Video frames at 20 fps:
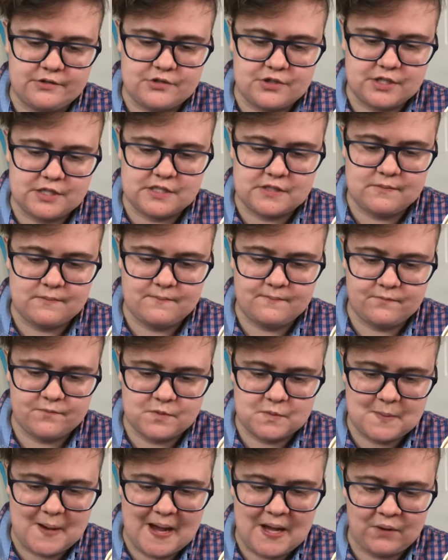just
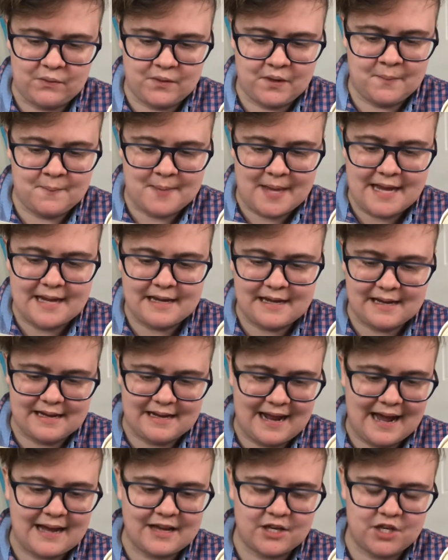smile real big
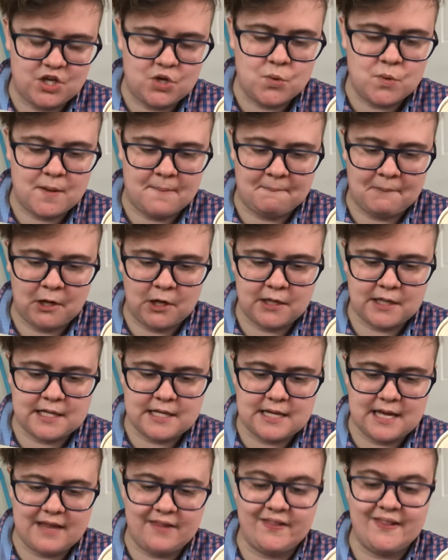and act cute and
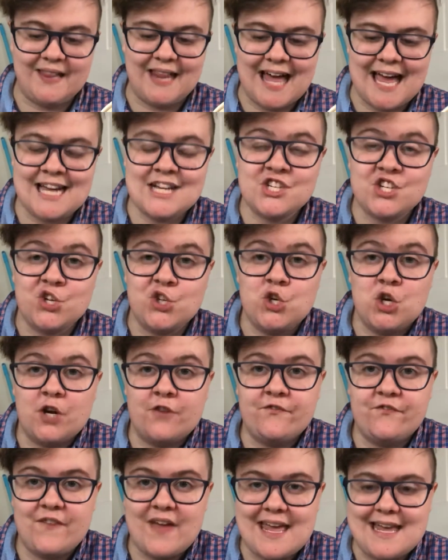perky and lie to
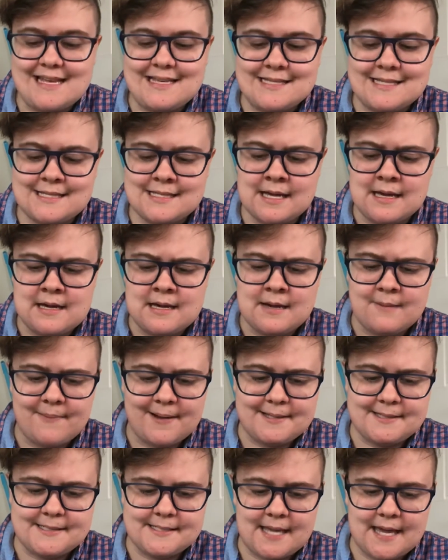your face
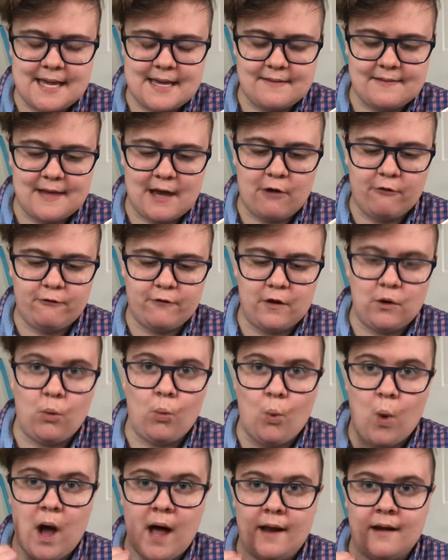by saying the outfit
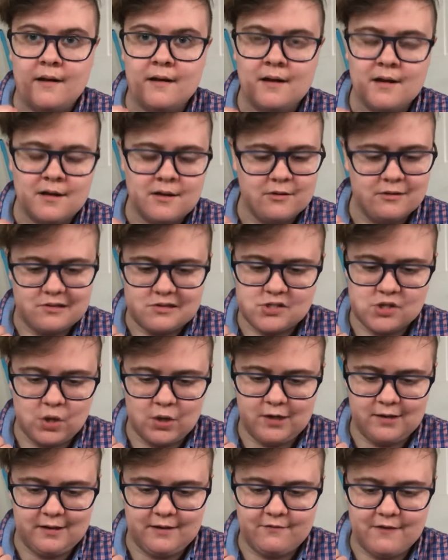1 looks
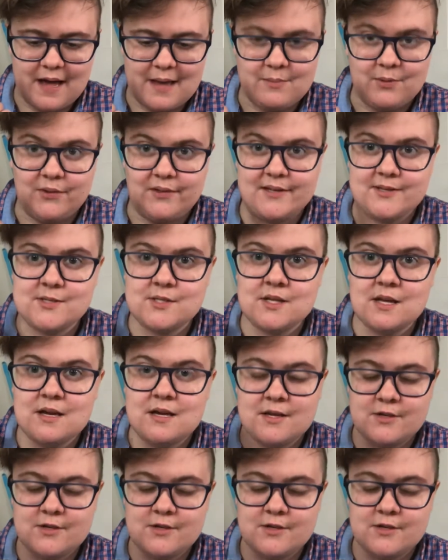totally fabulous,